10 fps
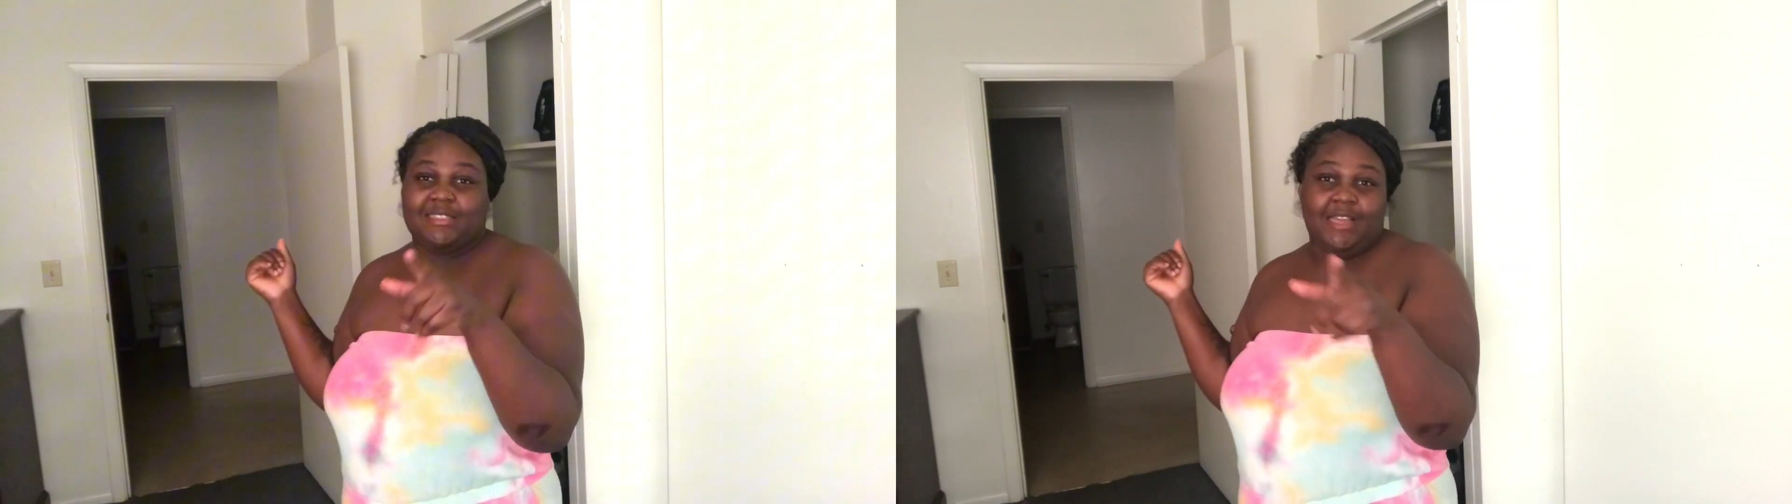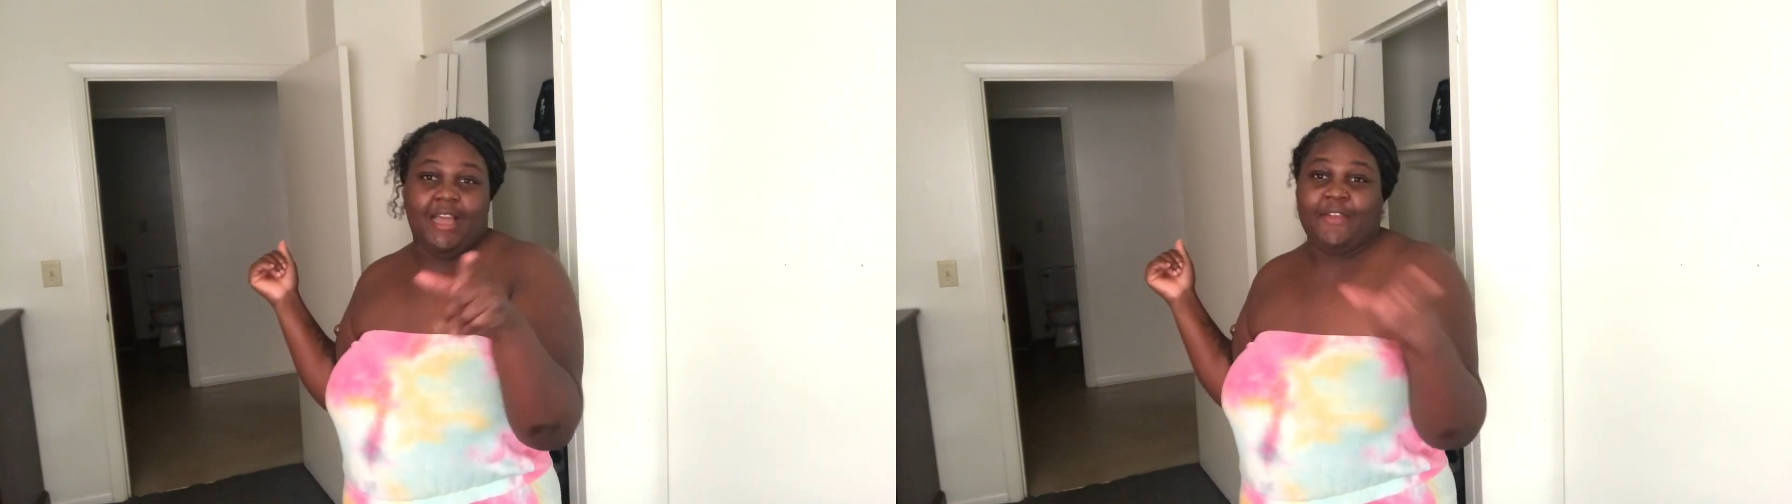
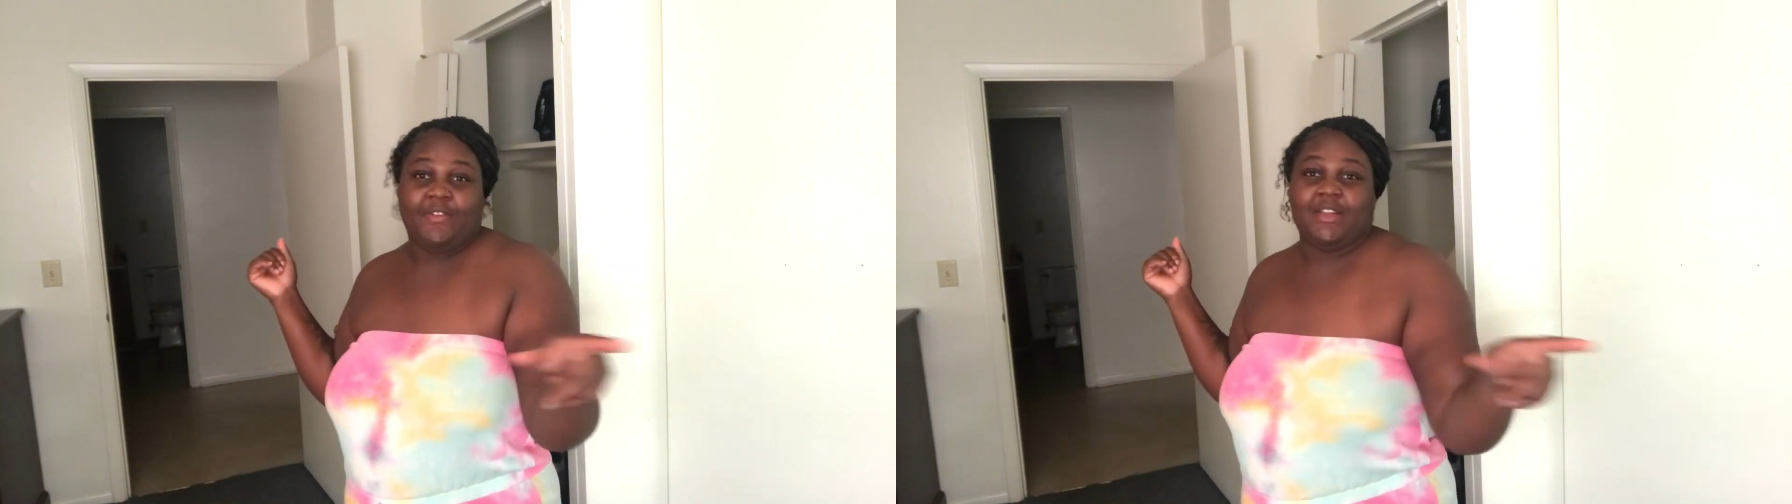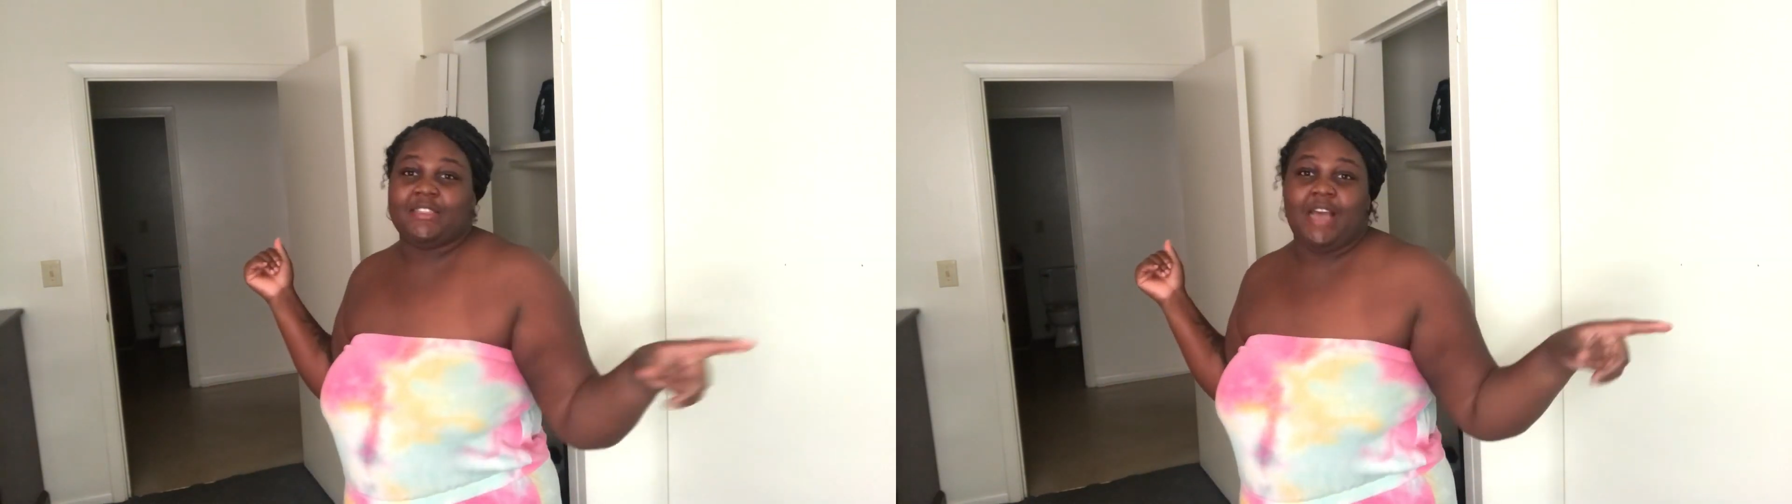not
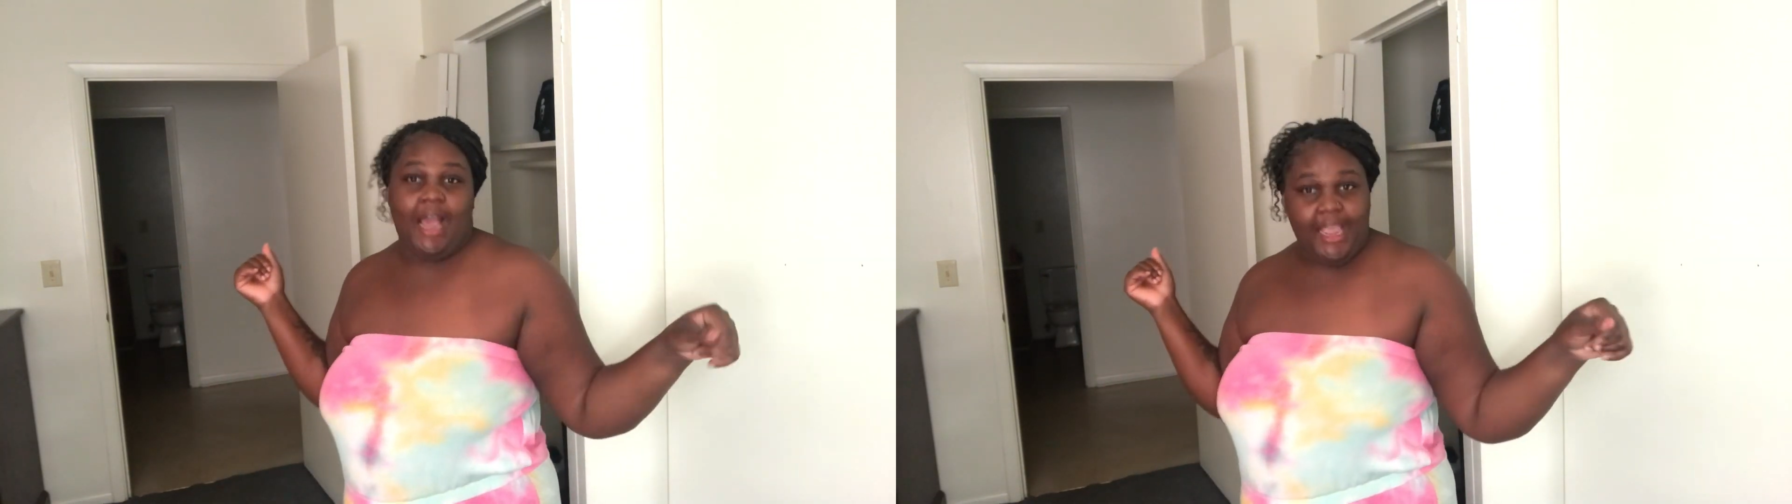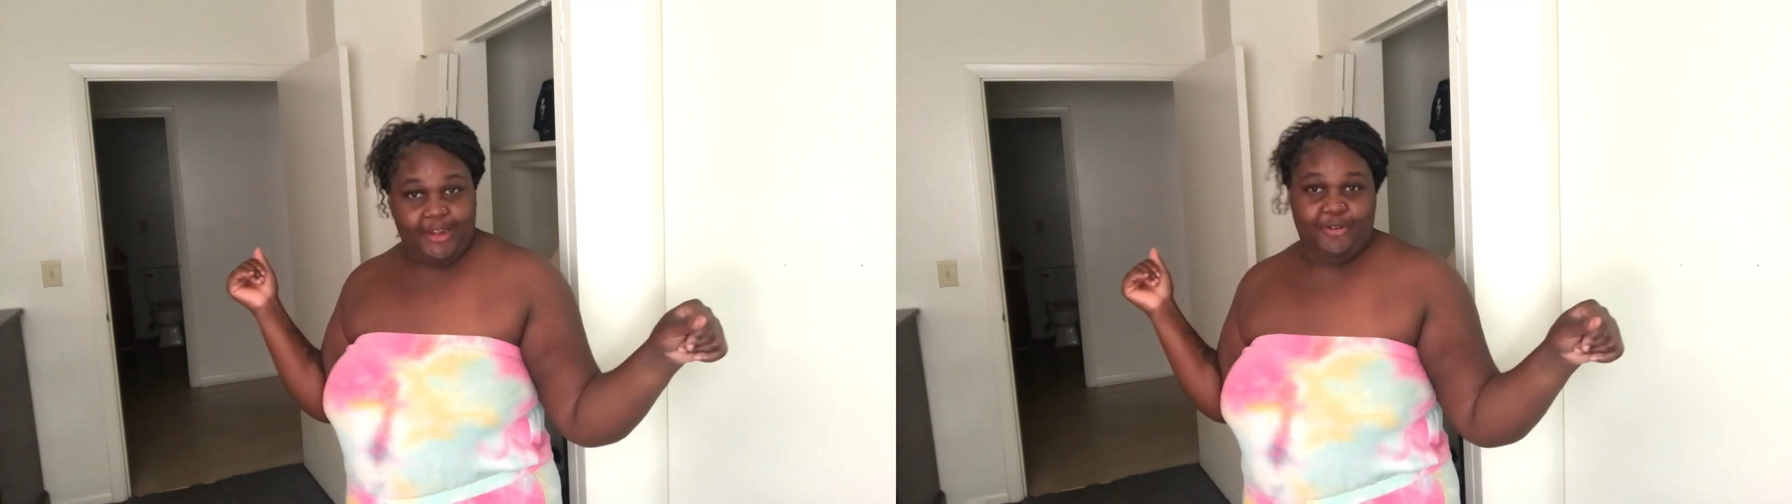even the
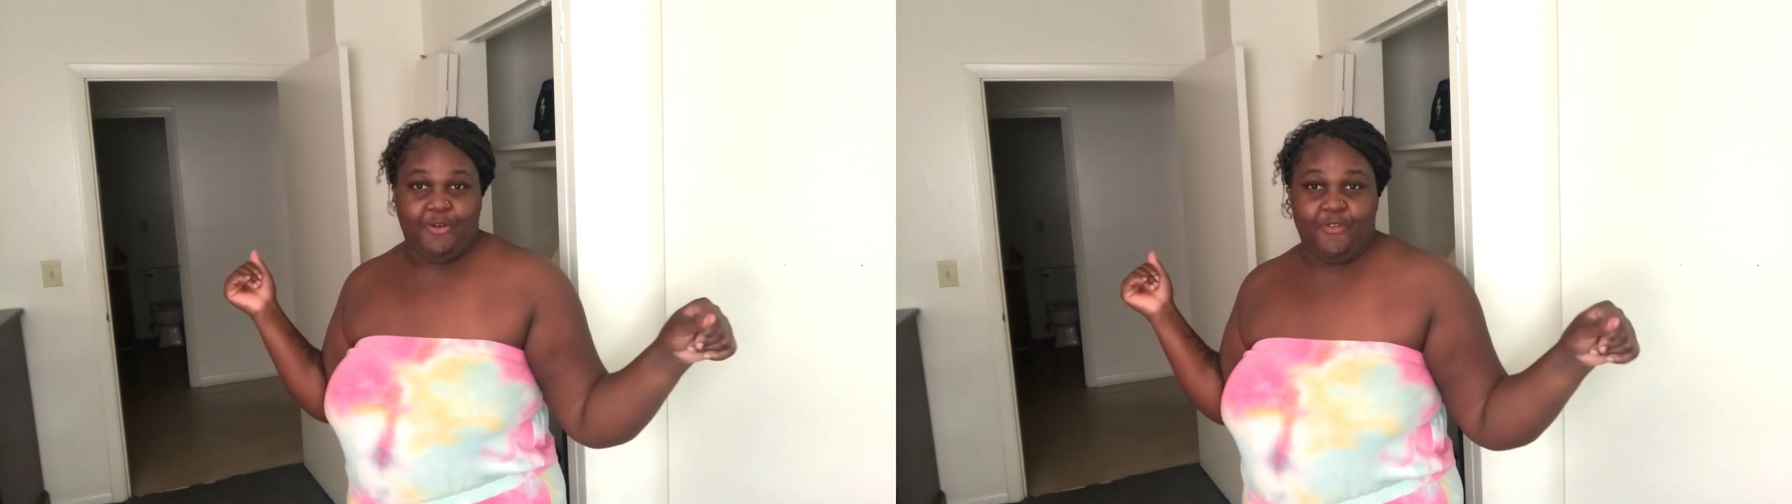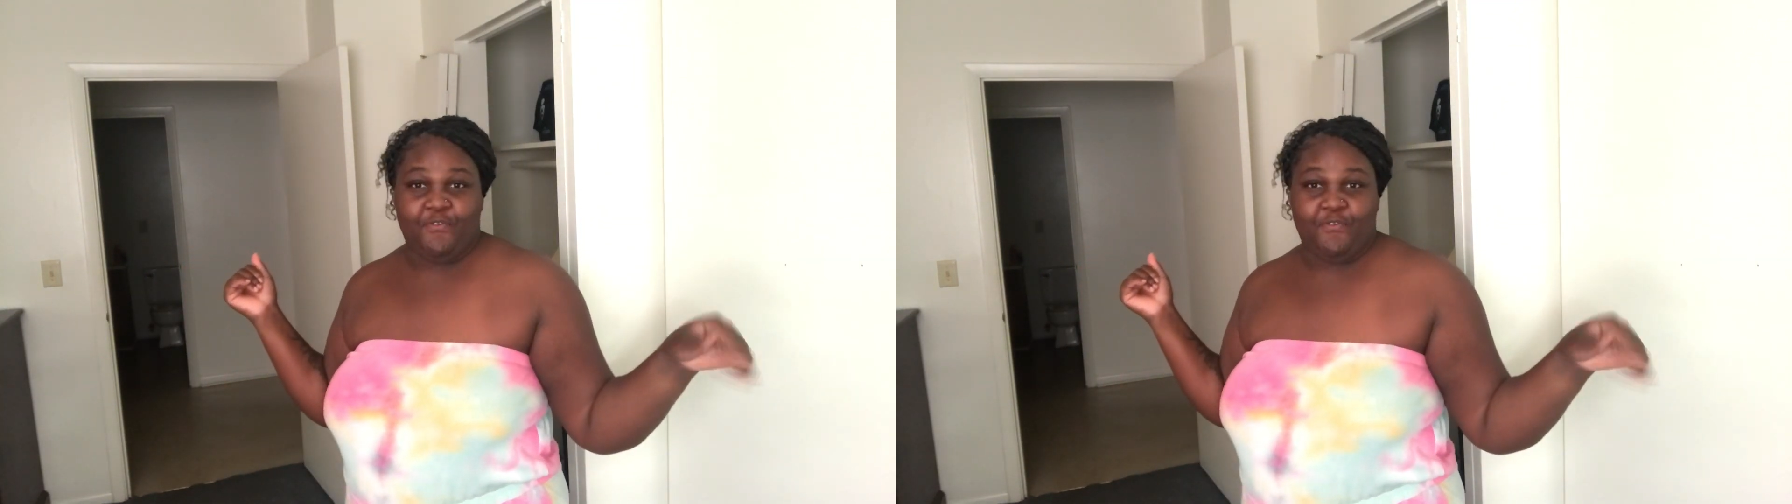title.